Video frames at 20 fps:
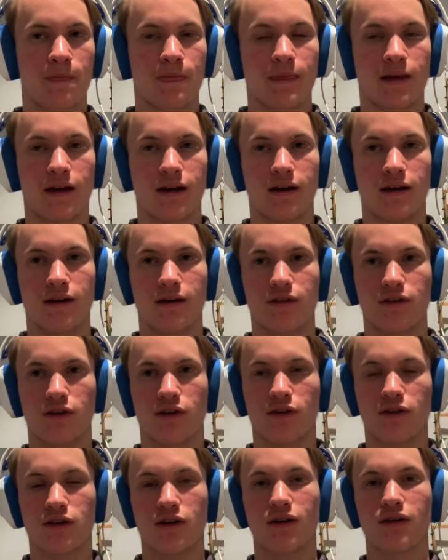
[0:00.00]
the
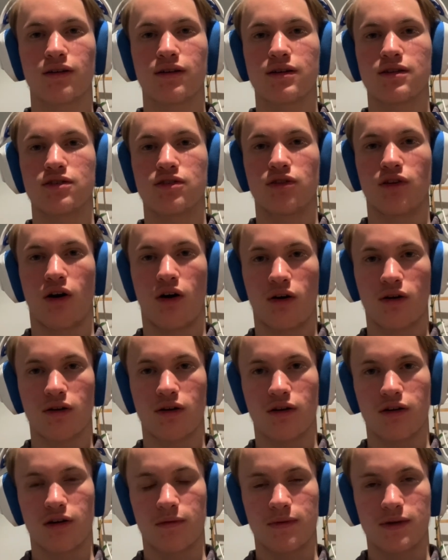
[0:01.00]
go-kart is not
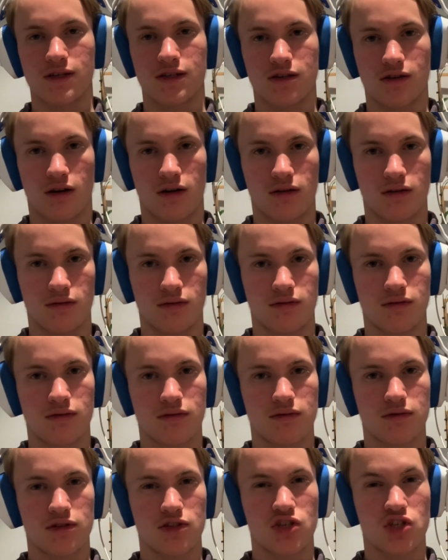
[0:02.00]
going to be started
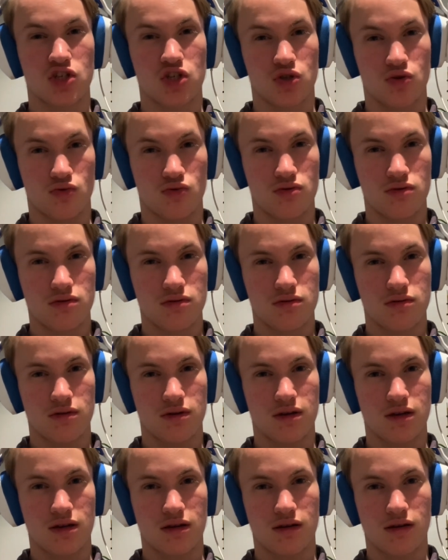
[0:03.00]
soon.
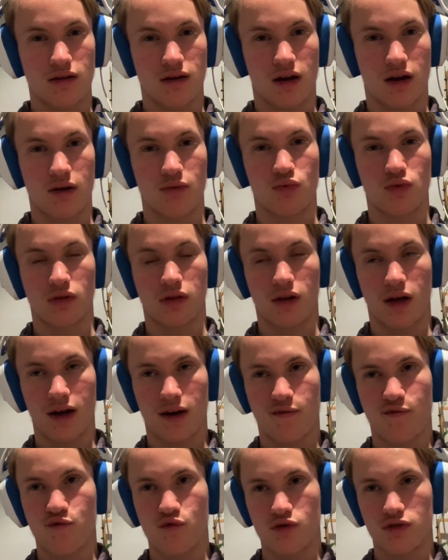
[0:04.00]
I would
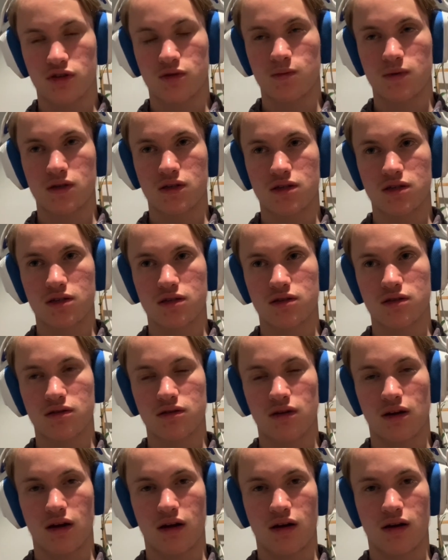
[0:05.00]
like for it to be
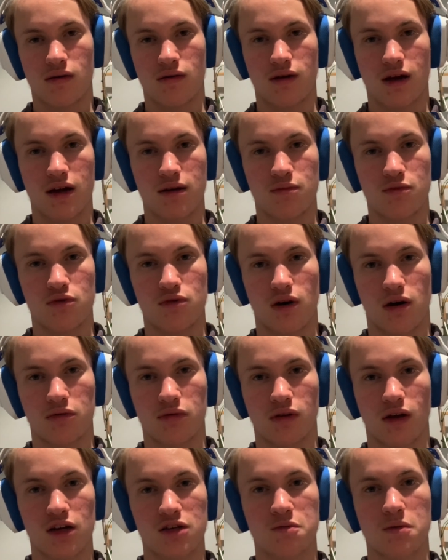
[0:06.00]
I would
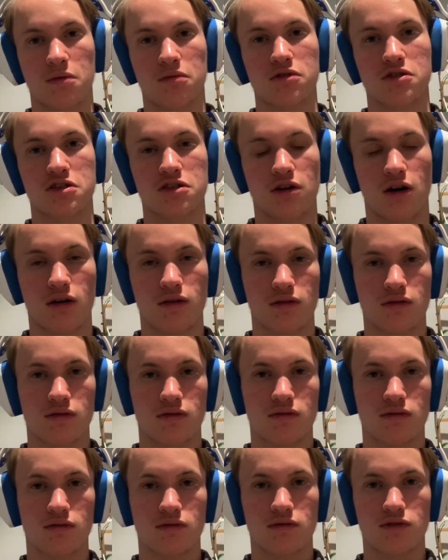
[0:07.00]
like to be able to start it
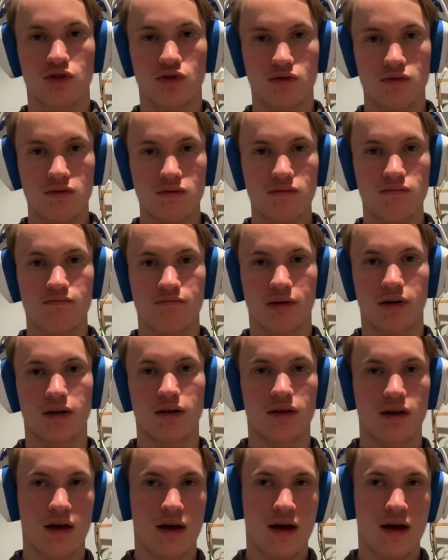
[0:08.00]
soon, but